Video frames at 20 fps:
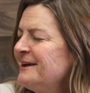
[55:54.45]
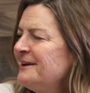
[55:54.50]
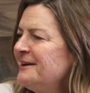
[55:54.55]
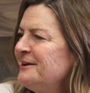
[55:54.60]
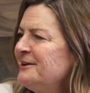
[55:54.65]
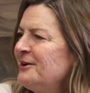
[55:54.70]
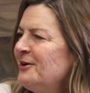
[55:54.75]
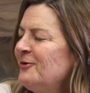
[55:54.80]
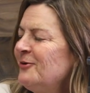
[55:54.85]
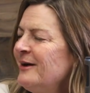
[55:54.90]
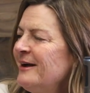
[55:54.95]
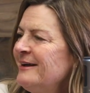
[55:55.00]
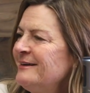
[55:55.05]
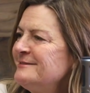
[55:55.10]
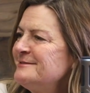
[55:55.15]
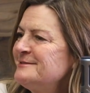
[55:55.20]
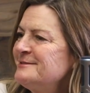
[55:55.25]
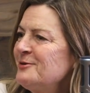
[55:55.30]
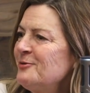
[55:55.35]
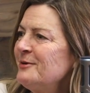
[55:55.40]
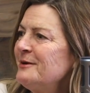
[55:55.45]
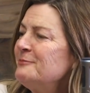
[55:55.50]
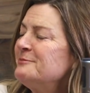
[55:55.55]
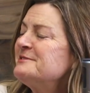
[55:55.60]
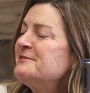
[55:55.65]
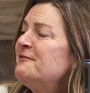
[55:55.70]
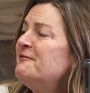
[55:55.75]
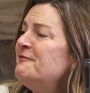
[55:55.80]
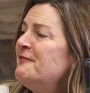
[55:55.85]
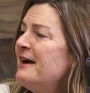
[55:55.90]
And so it was
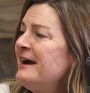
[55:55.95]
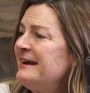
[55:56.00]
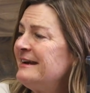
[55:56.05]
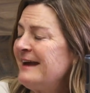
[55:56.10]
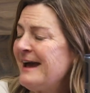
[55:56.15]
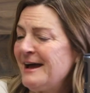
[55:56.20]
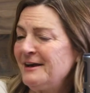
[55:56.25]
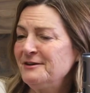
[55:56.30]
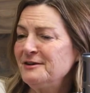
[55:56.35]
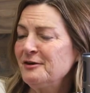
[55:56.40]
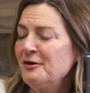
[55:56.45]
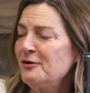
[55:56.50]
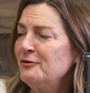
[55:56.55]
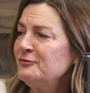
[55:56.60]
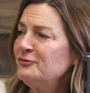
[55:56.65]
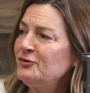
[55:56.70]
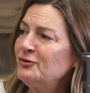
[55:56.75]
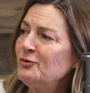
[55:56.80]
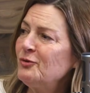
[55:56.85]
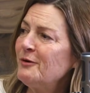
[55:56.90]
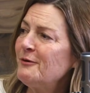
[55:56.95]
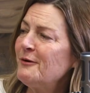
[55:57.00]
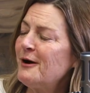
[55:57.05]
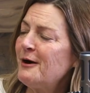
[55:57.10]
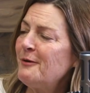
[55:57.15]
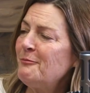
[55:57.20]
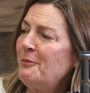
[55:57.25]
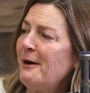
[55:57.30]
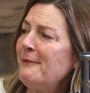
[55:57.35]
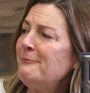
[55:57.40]
a fight. It had to go to
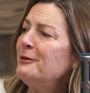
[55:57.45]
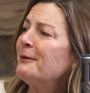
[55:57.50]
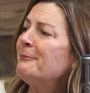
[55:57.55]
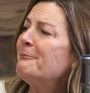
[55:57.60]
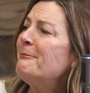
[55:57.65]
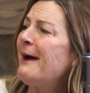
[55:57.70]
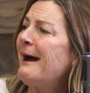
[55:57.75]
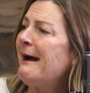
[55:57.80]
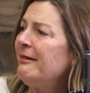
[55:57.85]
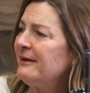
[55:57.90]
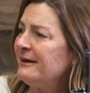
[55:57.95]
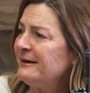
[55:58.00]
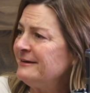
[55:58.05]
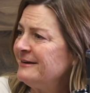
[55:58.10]
a public ballot.